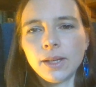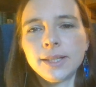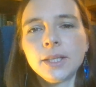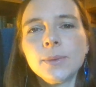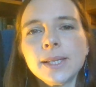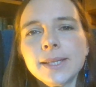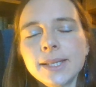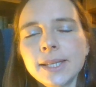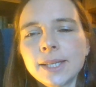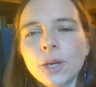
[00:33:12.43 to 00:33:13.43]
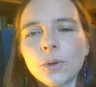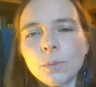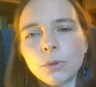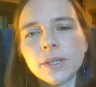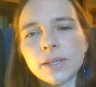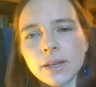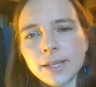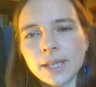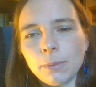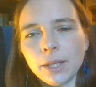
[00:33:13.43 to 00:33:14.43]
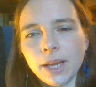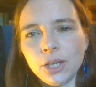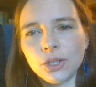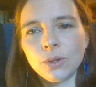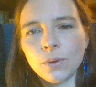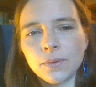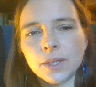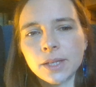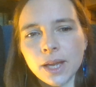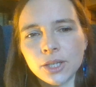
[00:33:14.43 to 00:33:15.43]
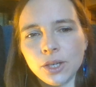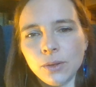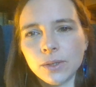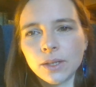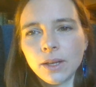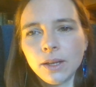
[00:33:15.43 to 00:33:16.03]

and he was insisting on a precise application of the statute.